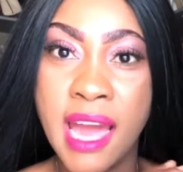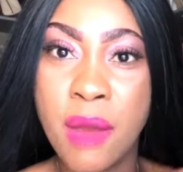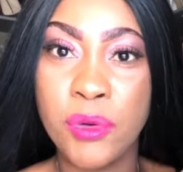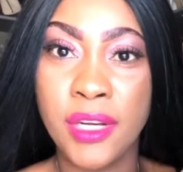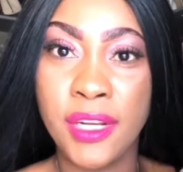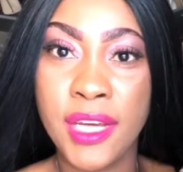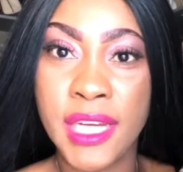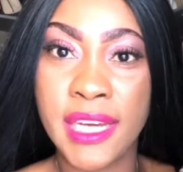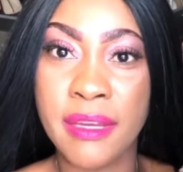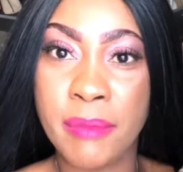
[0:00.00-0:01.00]
I will
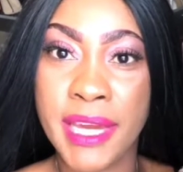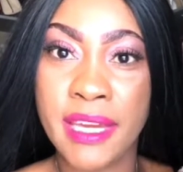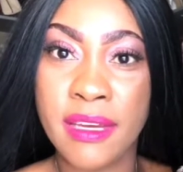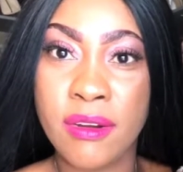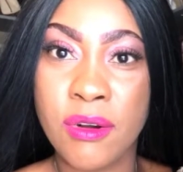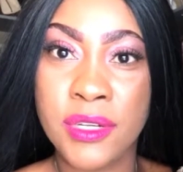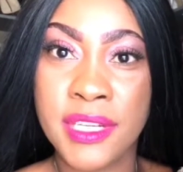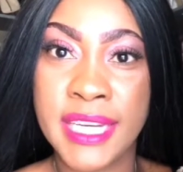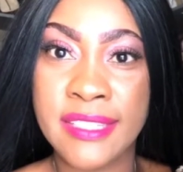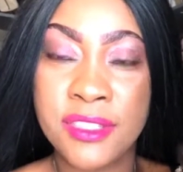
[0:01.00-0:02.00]
look in my order
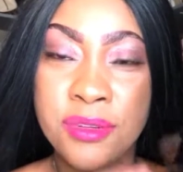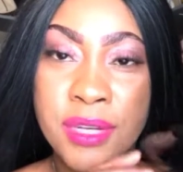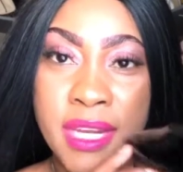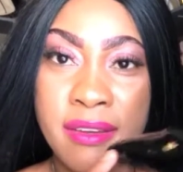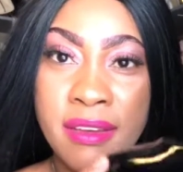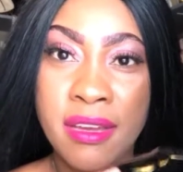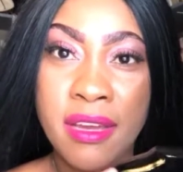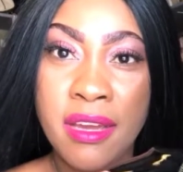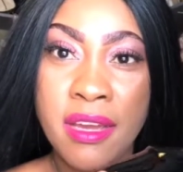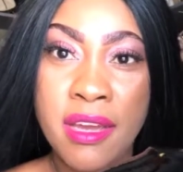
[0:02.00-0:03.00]
history
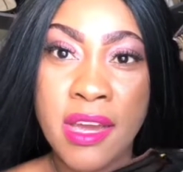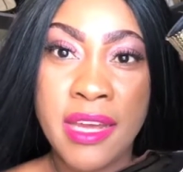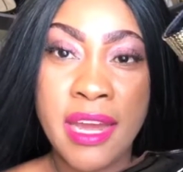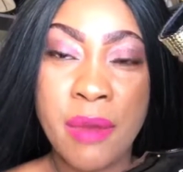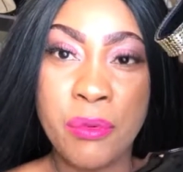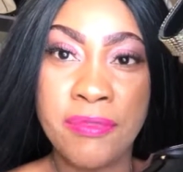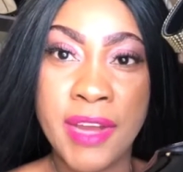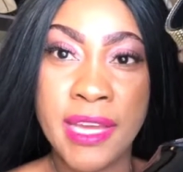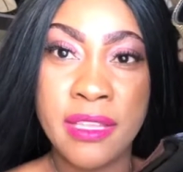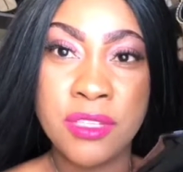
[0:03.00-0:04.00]
and I will
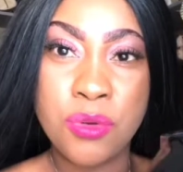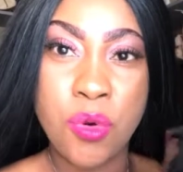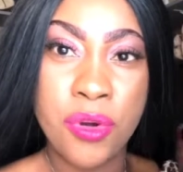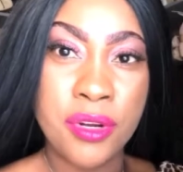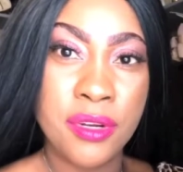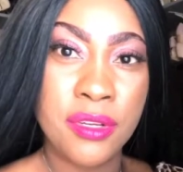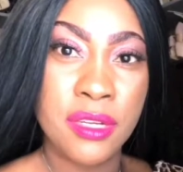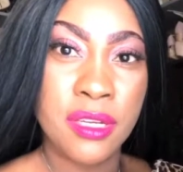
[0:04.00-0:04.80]
find this order